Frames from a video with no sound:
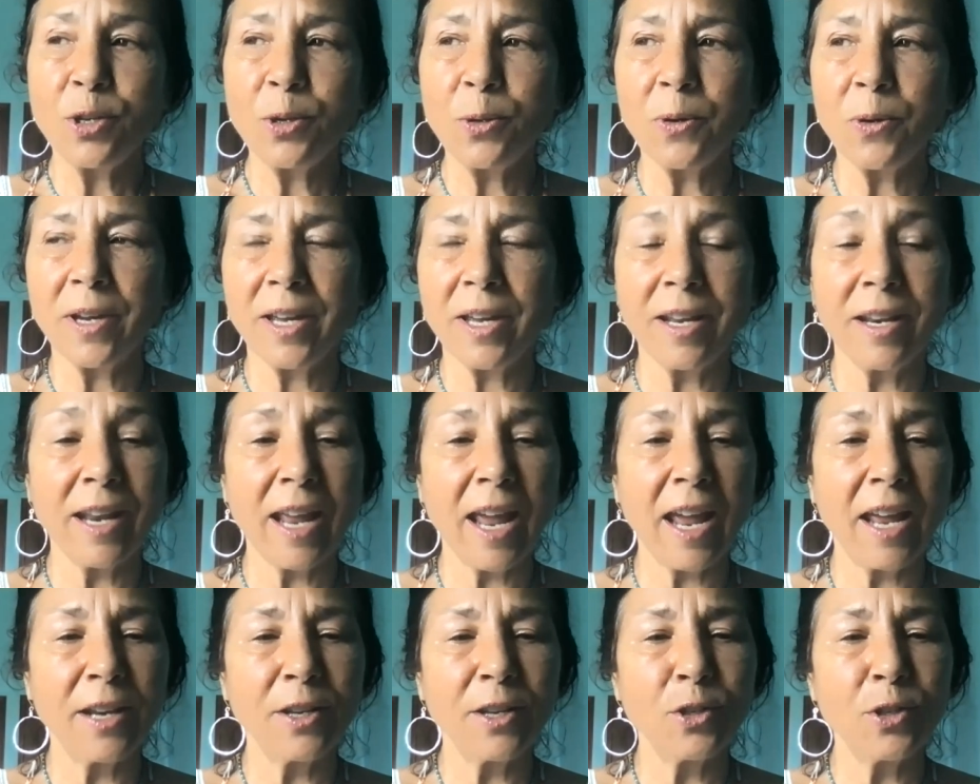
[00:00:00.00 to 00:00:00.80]
to
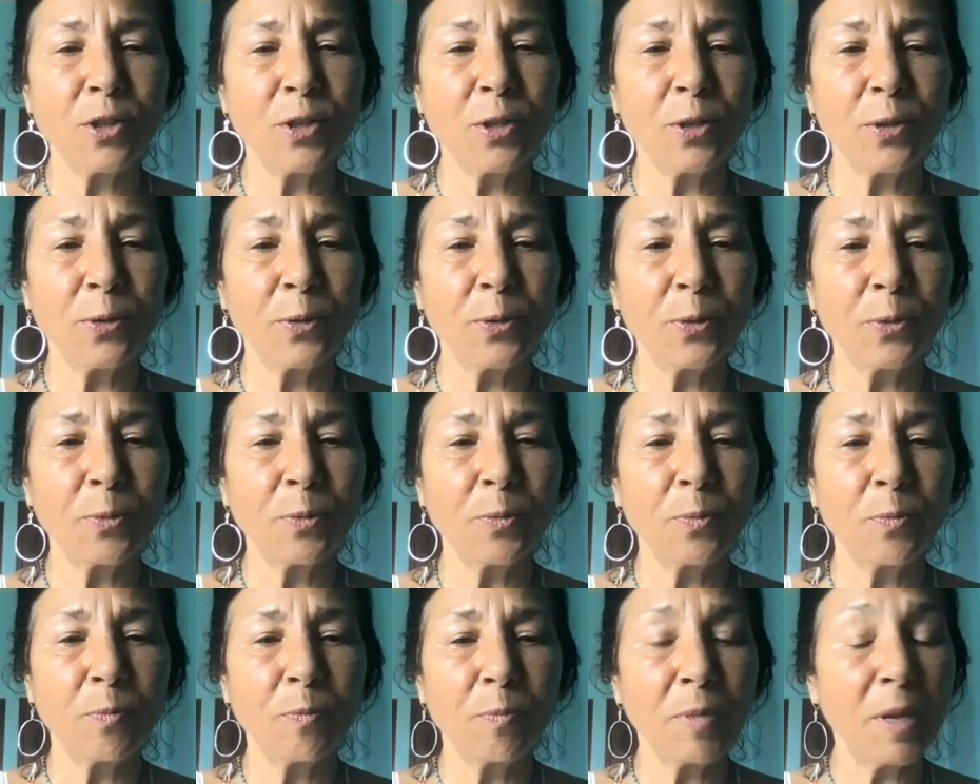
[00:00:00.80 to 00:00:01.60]
it and
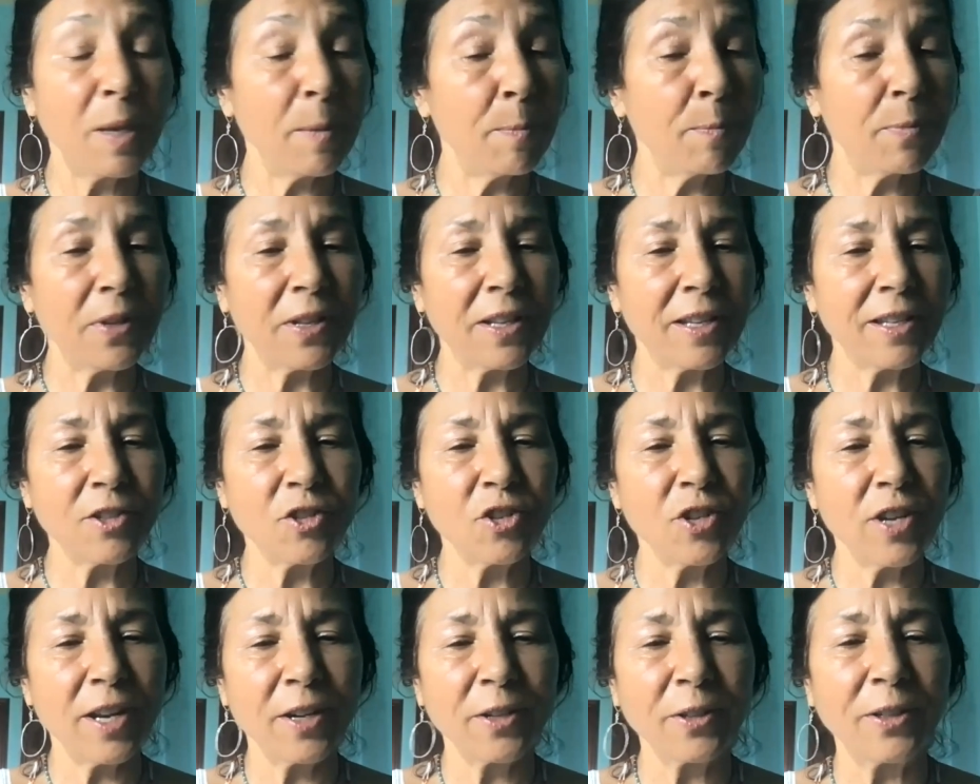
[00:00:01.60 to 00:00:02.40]
to people
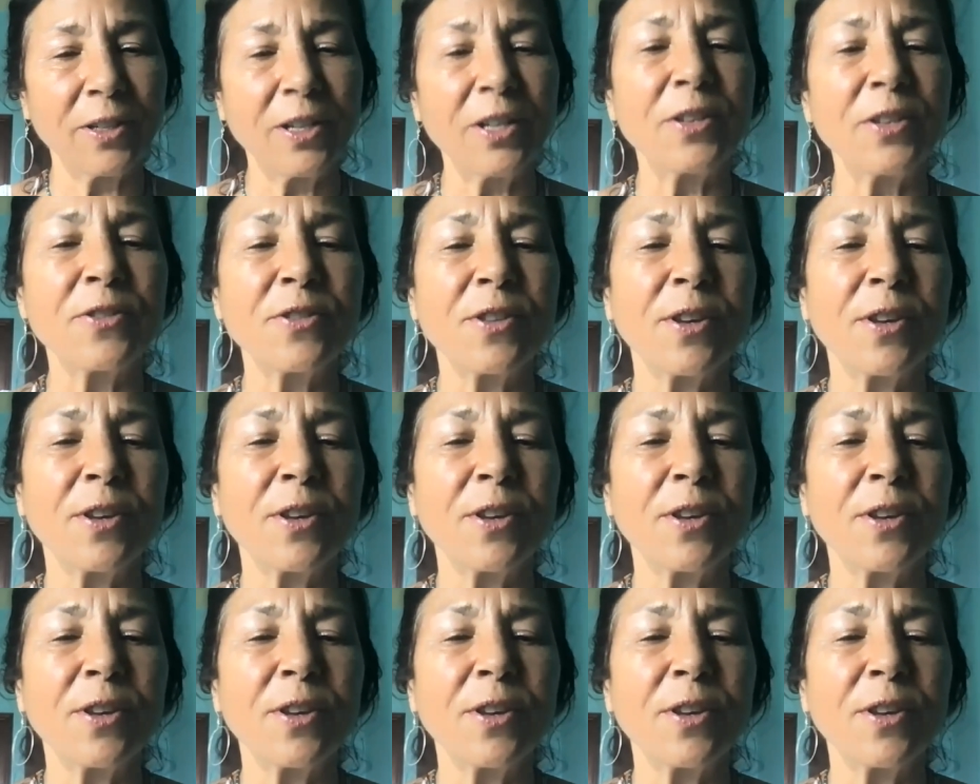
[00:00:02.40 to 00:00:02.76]
in general.